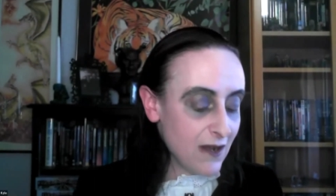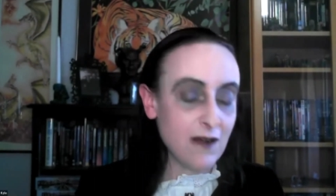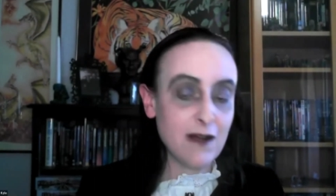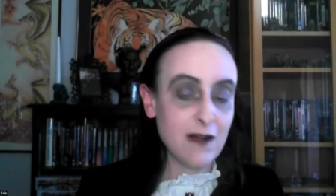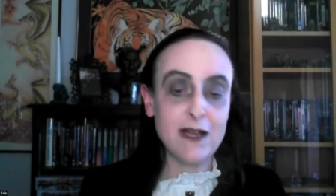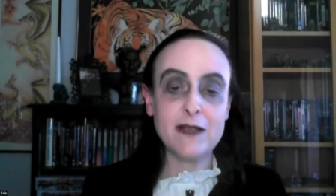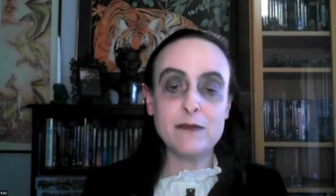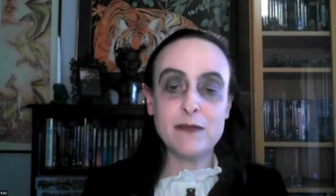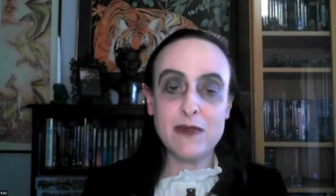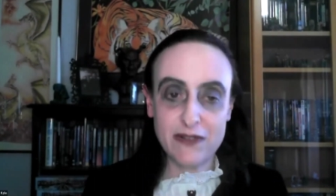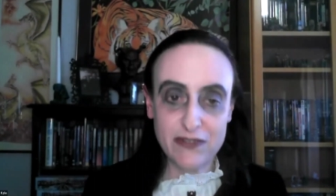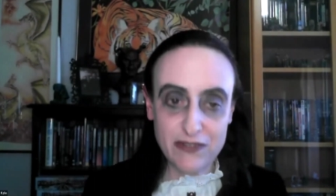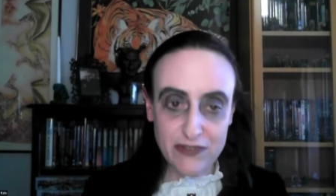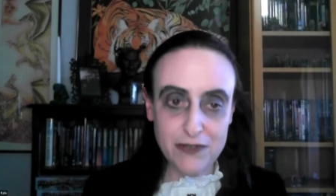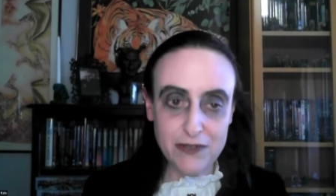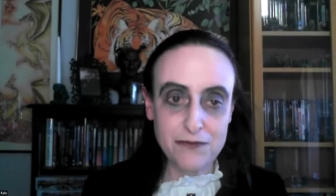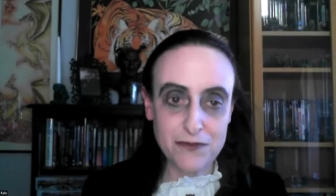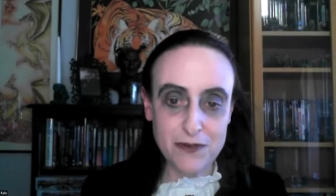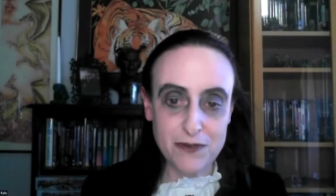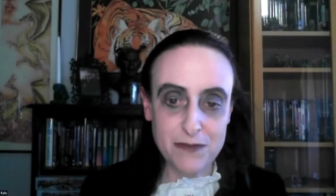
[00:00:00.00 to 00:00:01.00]
I
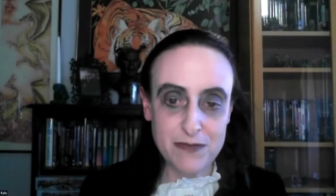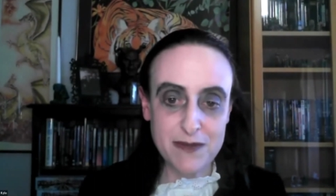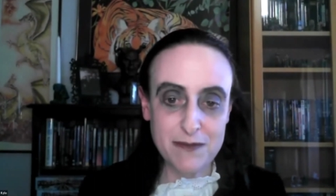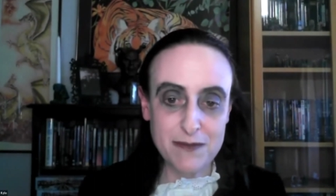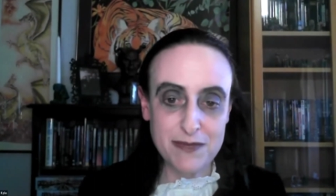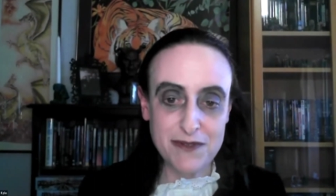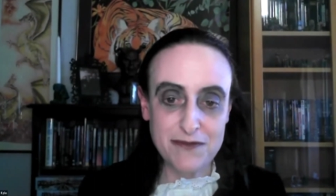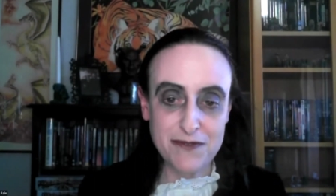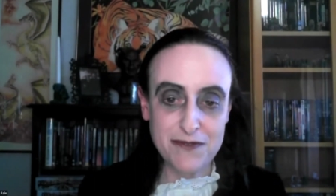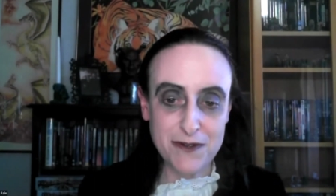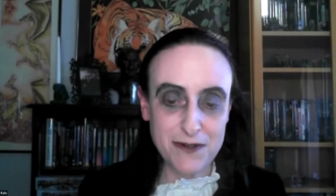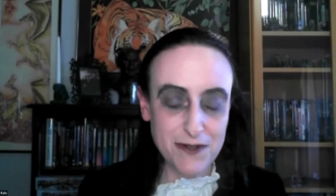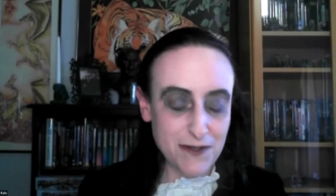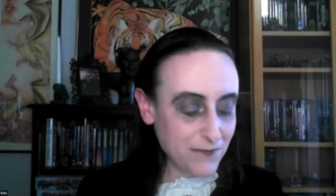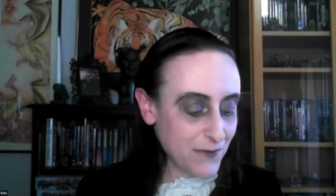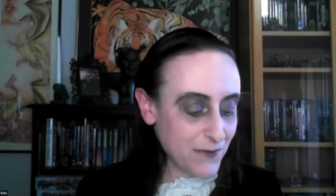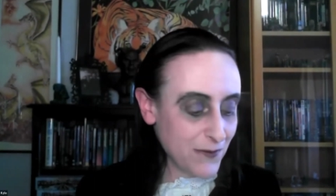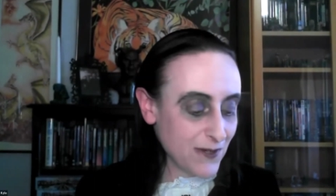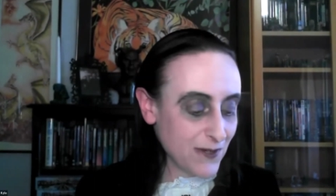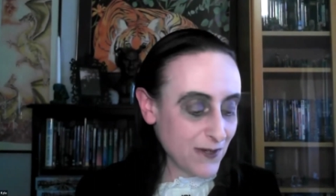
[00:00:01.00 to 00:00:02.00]
myself remember very
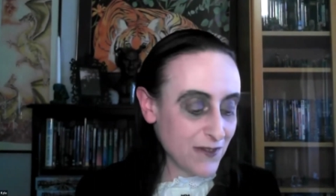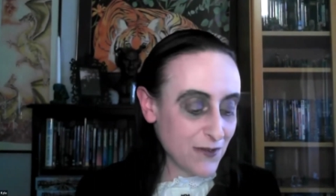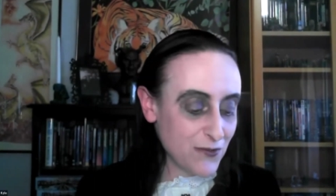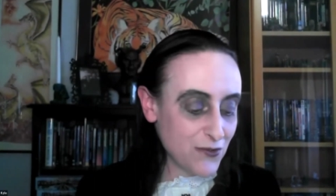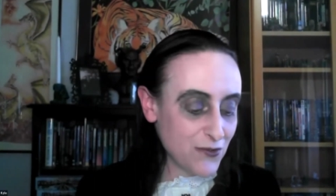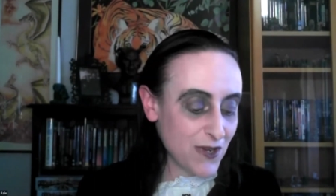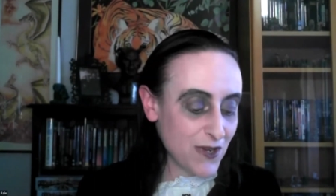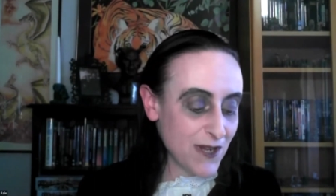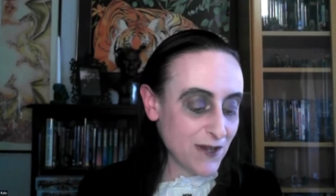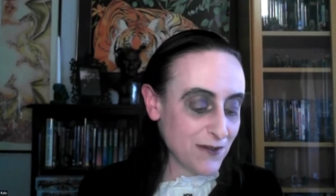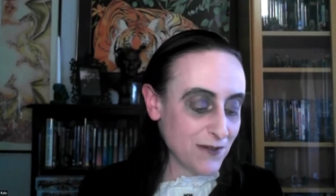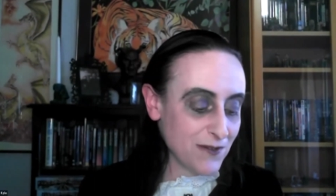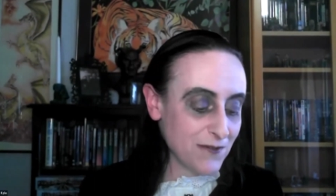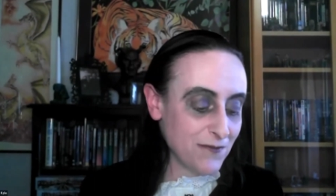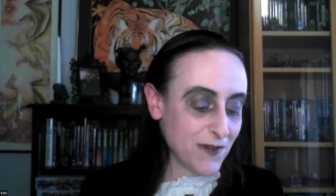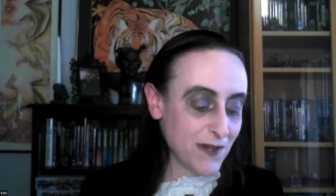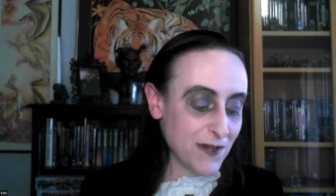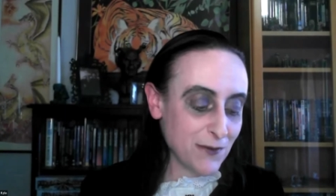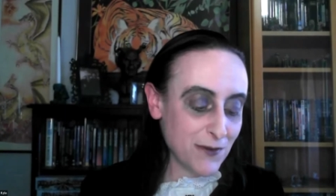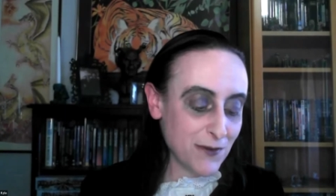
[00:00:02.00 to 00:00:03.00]
fondly The Chant of the
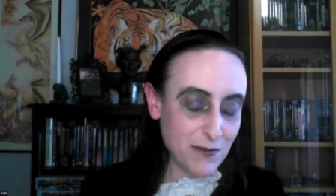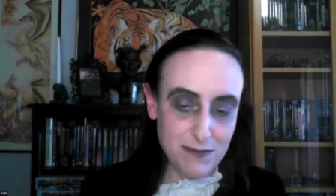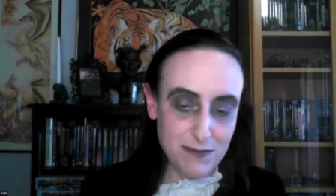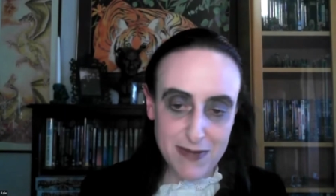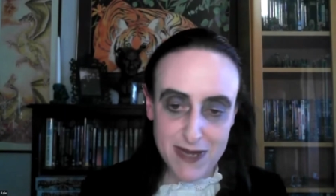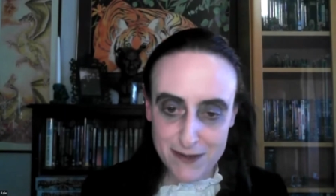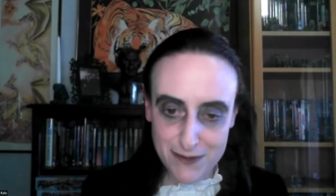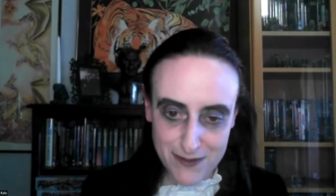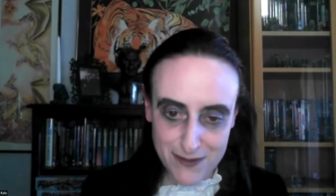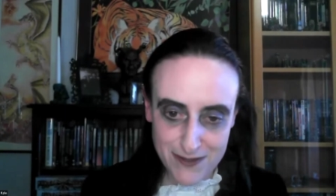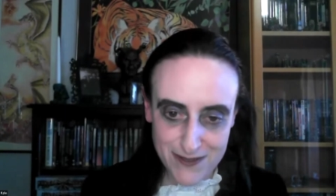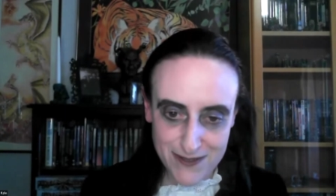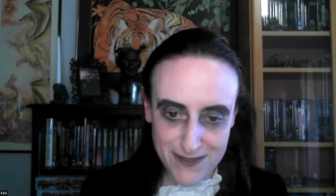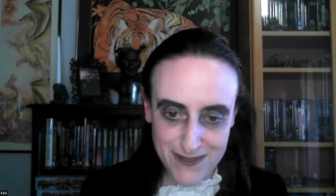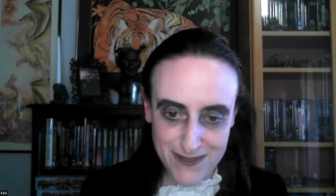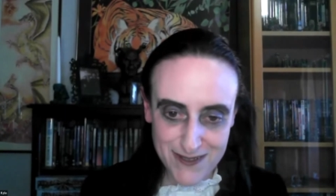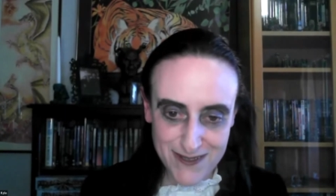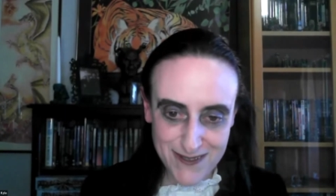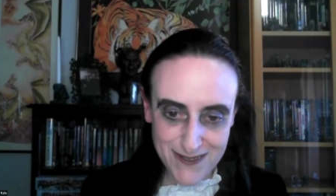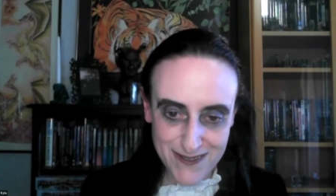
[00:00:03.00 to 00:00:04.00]
Vagrant Mariner.